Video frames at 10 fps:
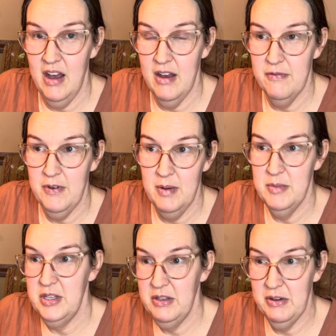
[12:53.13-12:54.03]
from
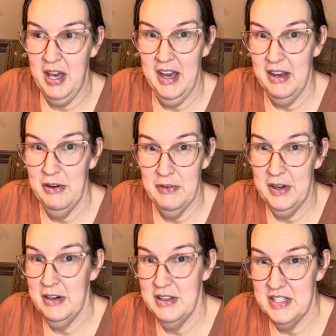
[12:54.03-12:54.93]
the UK over
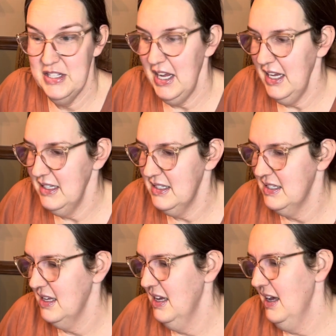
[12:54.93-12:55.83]
here to the States.
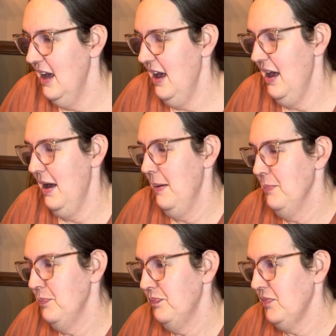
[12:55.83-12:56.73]

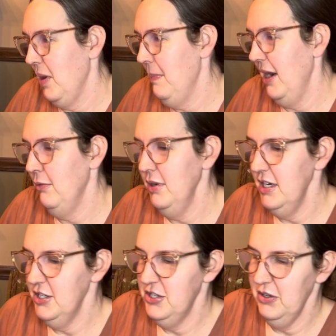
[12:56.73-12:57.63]
But I wanted
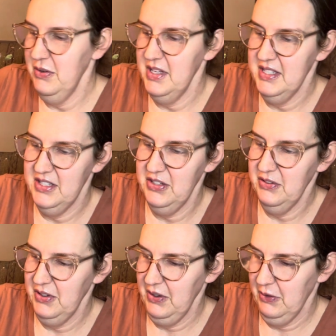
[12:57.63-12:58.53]
to show this to
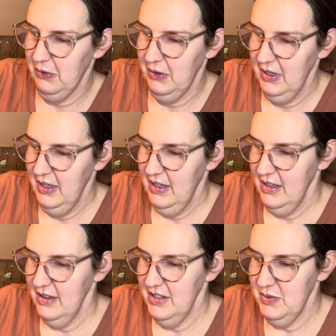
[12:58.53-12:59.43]
you.
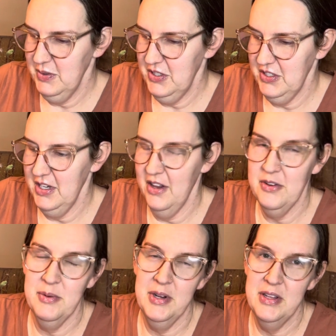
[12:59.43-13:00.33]
This was just
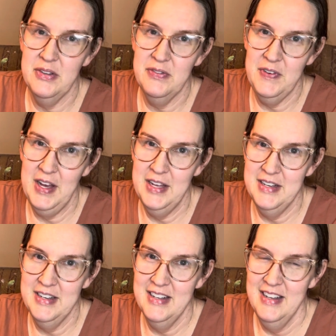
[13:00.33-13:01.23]
another one of those
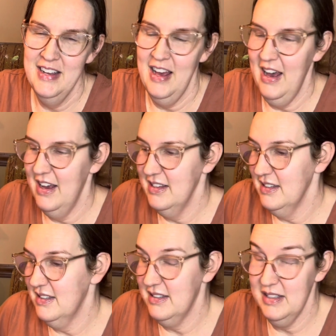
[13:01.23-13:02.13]
fun
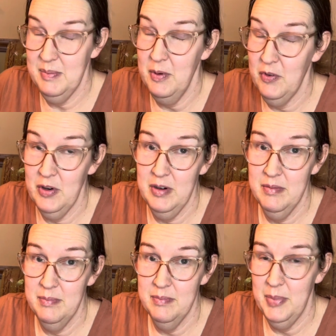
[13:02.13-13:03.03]
sleepover
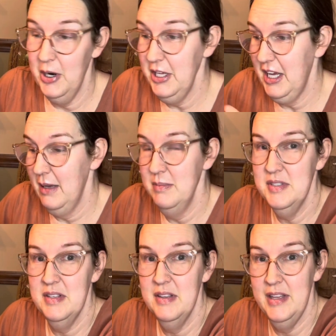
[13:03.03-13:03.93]
party games
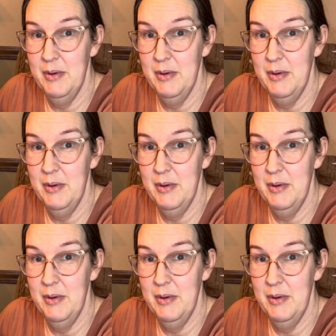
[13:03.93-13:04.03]
that